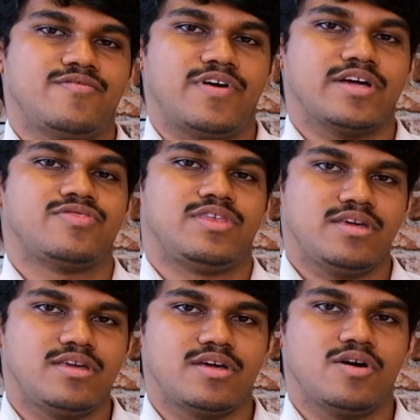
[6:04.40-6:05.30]
fact
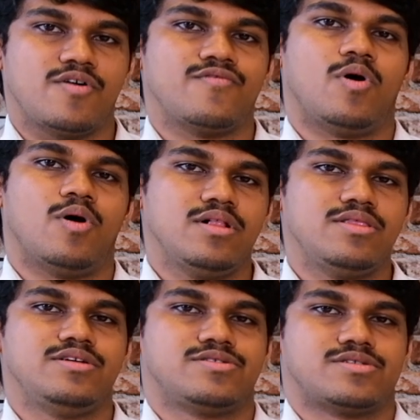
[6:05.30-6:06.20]
thinking of all
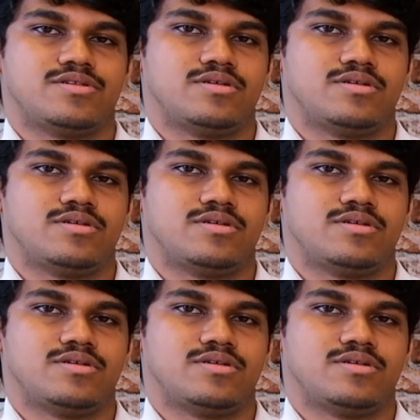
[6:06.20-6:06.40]
these